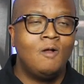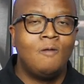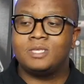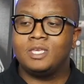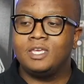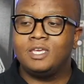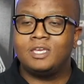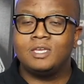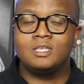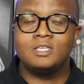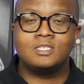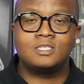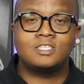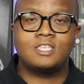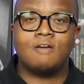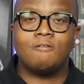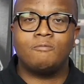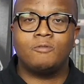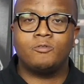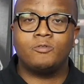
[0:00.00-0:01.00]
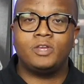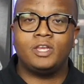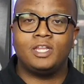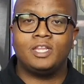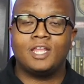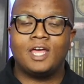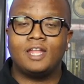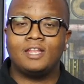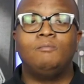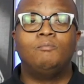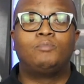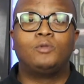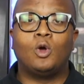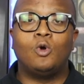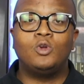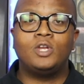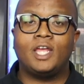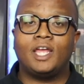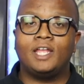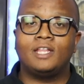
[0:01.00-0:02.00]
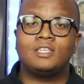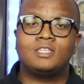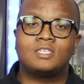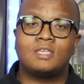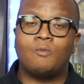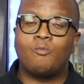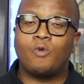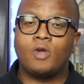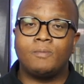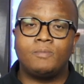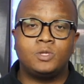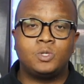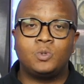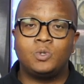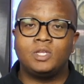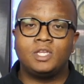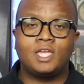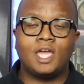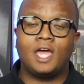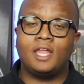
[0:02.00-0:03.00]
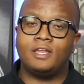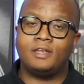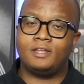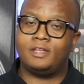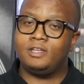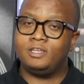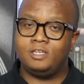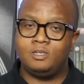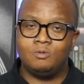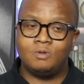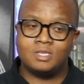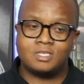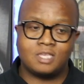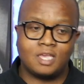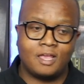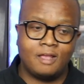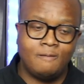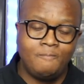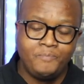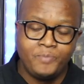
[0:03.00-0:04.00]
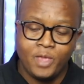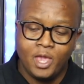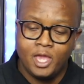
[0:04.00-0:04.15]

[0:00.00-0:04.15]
sinking submarine that imploded somewhere between Canada and USA.